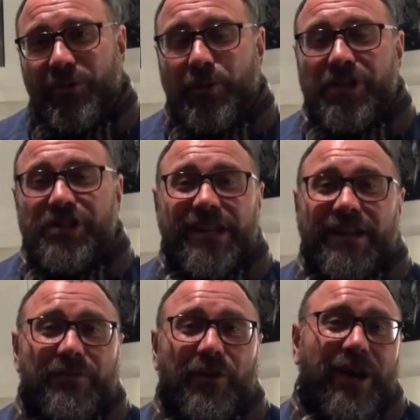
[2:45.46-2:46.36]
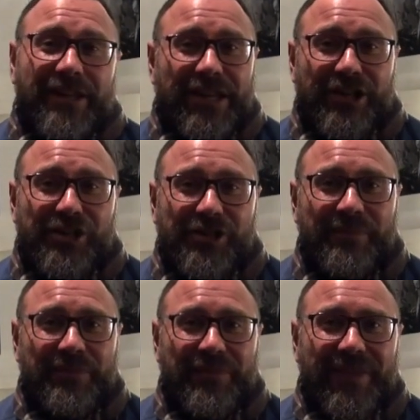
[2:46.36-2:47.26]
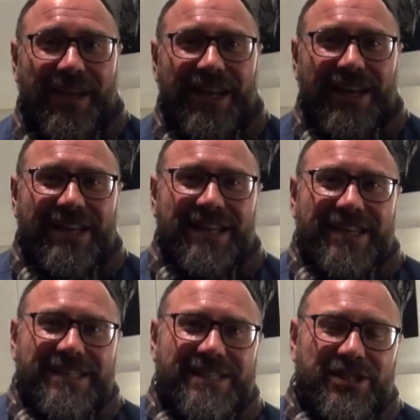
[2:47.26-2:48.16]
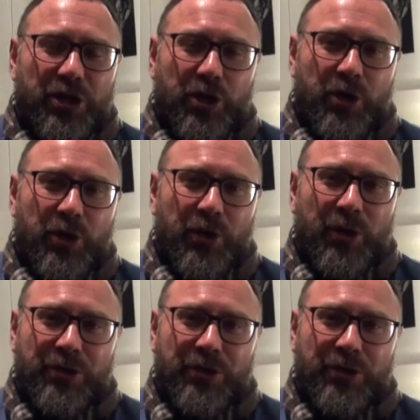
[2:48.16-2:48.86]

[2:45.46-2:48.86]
which stands for Larnage. So